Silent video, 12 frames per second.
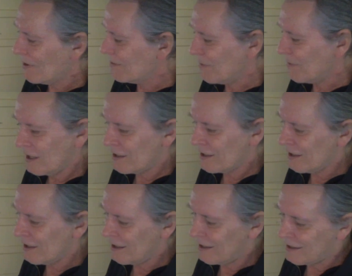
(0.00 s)
but
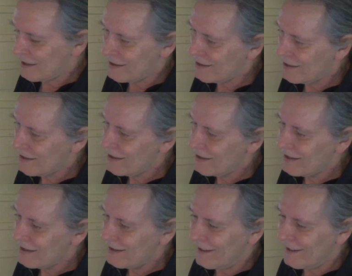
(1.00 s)

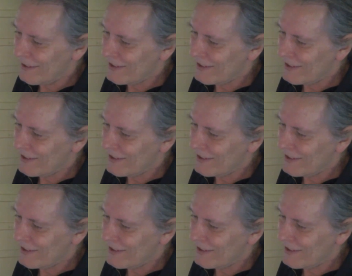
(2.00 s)
yeah,